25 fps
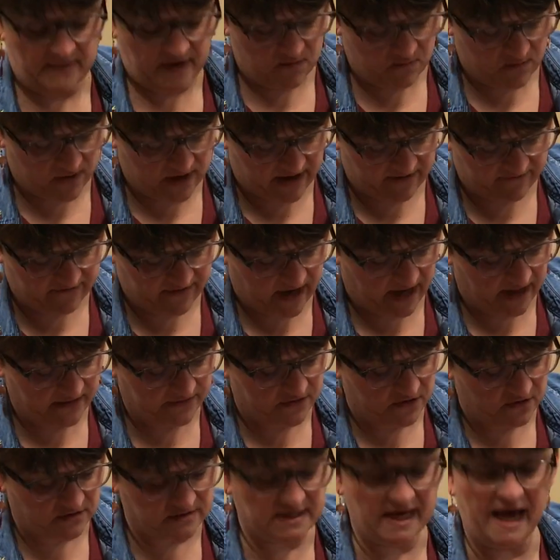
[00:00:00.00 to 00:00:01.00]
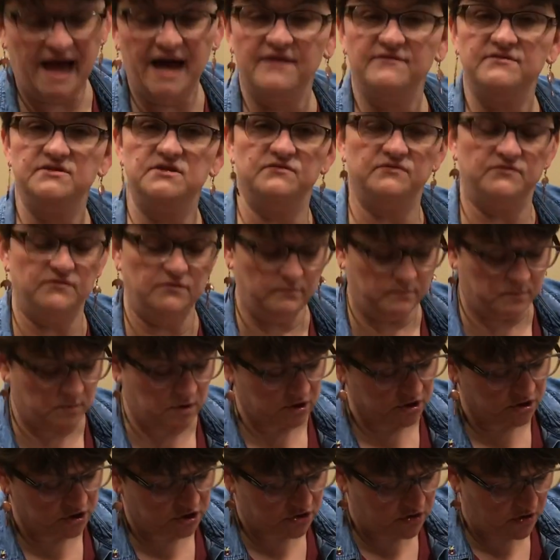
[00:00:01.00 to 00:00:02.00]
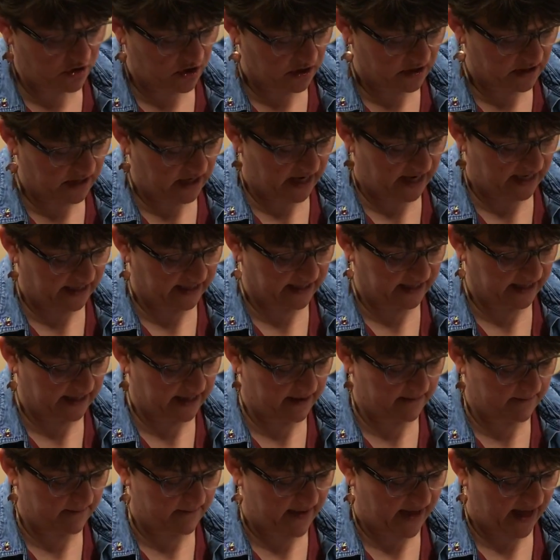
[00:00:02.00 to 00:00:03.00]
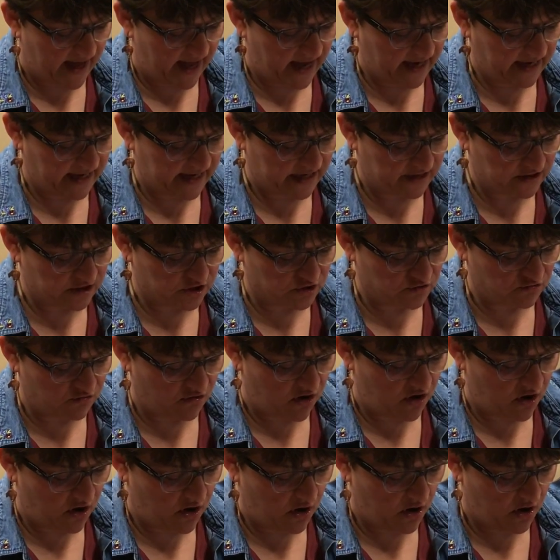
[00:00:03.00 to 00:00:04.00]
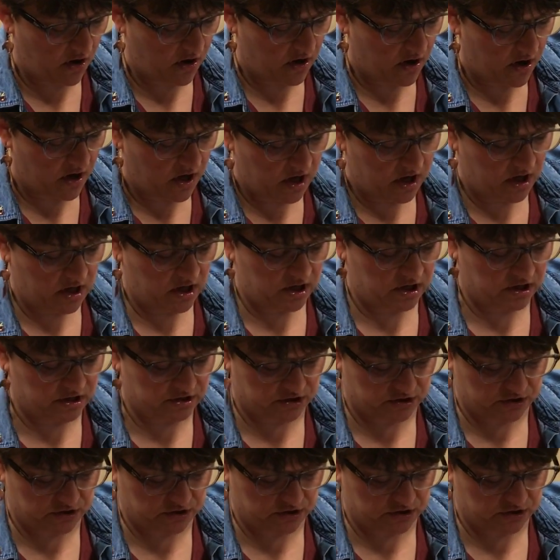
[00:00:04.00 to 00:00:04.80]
And when I've got those halves of footballs drawn, I can come back and draw a